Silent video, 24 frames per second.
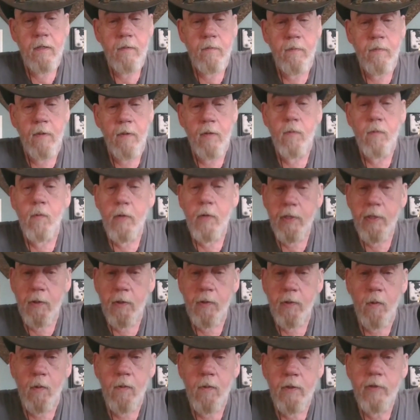but we are
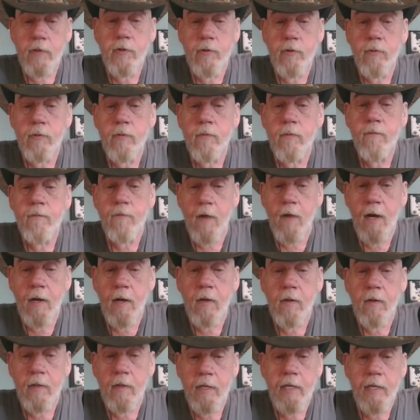going to
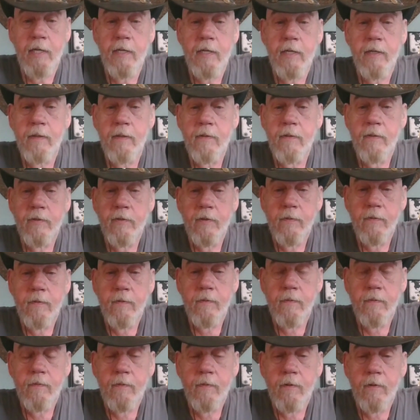file a
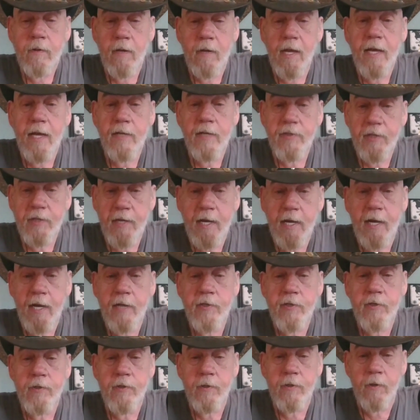class
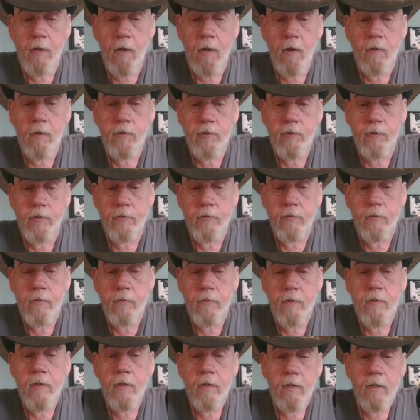action lawsuit
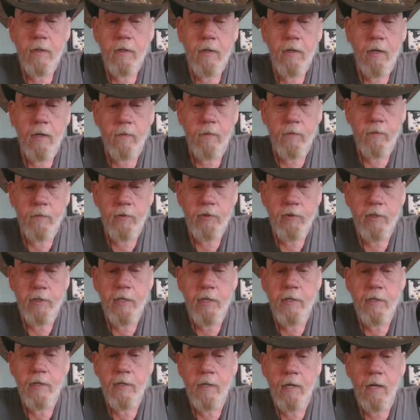on the
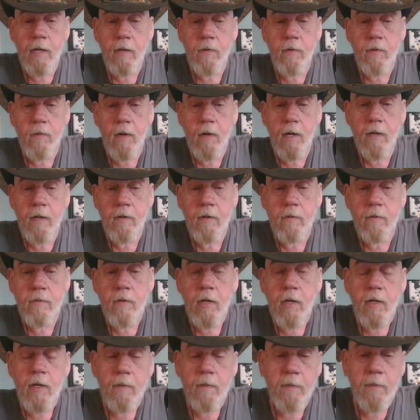state of Colorado
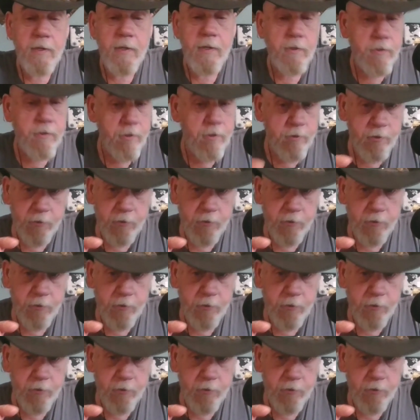because this